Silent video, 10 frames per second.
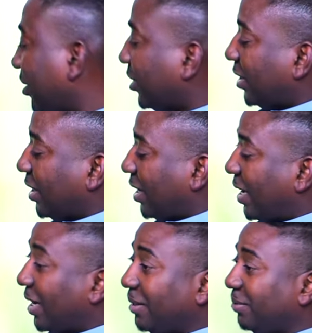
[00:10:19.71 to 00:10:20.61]
You see the
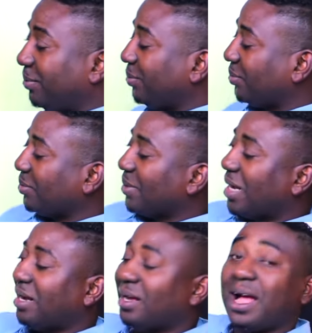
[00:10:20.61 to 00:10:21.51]
leg?
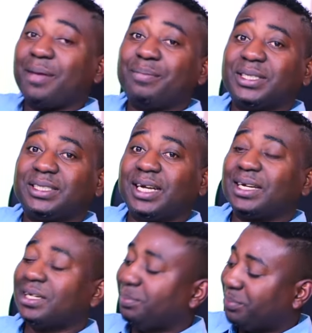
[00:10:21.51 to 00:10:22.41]
I
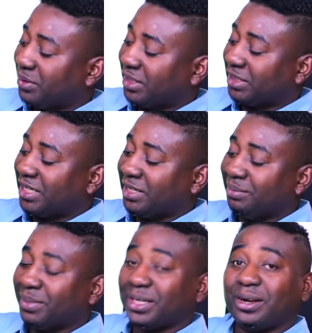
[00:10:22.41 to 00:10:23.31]
mistakenly put this
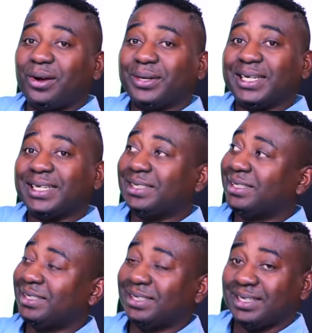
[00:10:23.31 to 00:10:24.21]
gimbal on
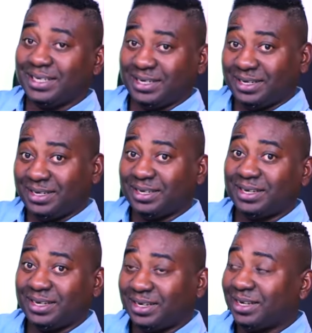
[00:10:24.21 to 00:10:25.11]
it,
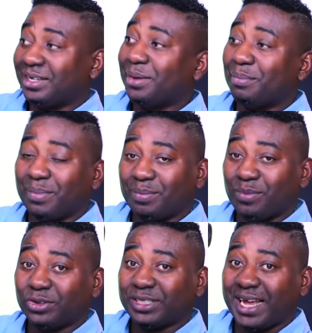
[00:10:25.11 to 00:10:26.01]
the
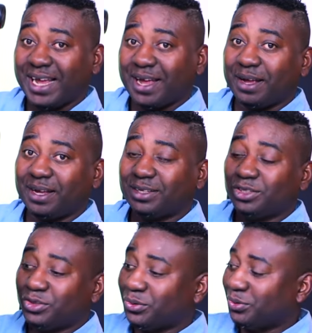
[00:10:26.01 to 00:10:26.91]
Moza Air
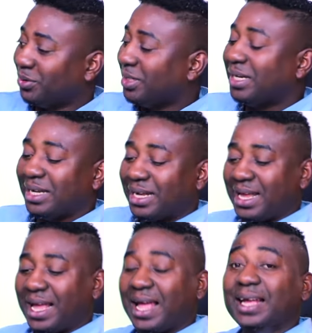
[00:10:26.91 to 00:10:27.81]
2,
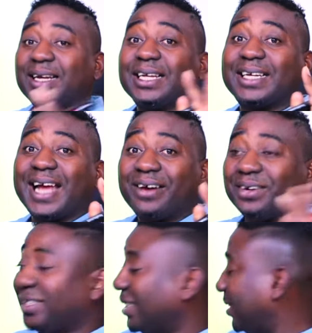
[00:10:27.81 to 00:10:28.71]
and it
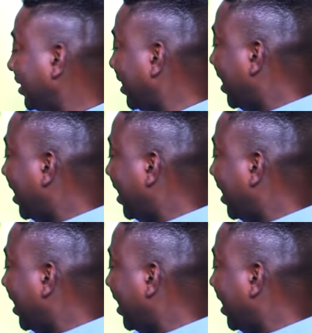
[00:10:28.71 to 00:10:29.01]
carried it.